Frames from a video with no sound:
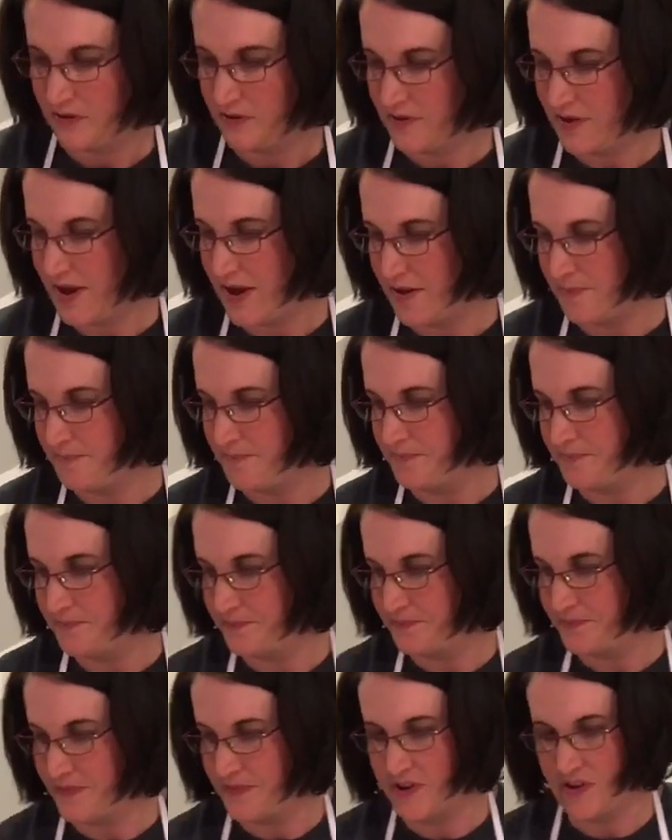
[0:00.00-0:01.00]
Okay,
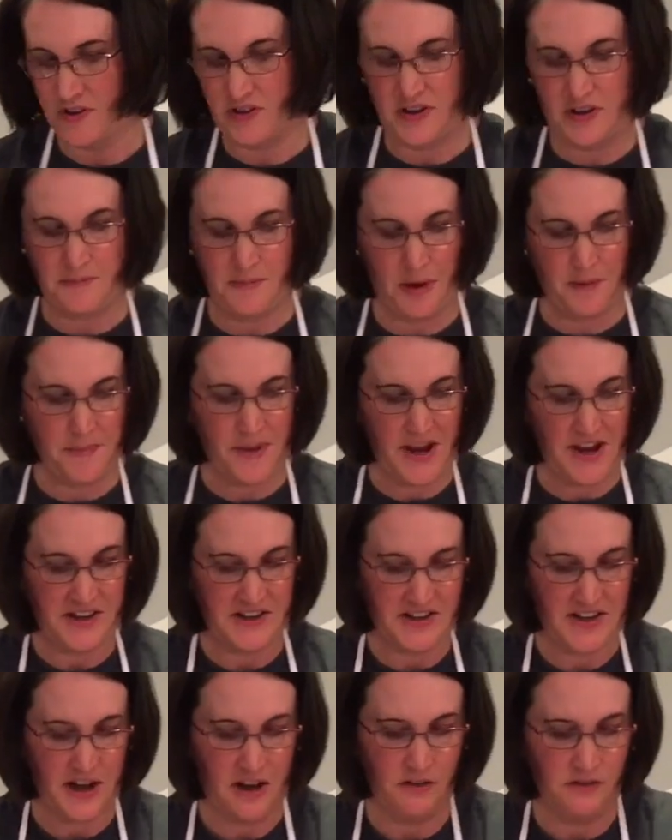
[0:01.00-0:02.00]
I'm gonna get my
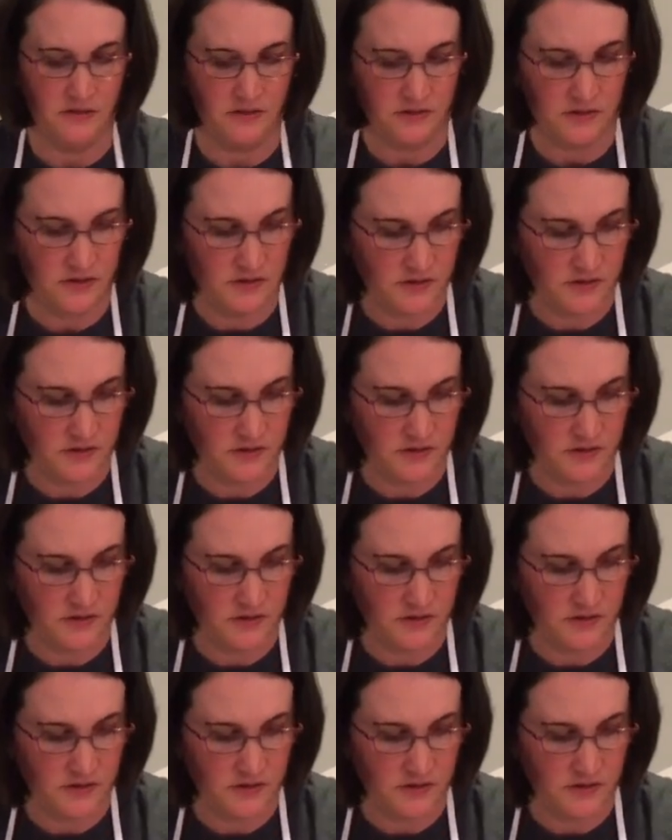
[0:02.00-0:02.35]
paint out,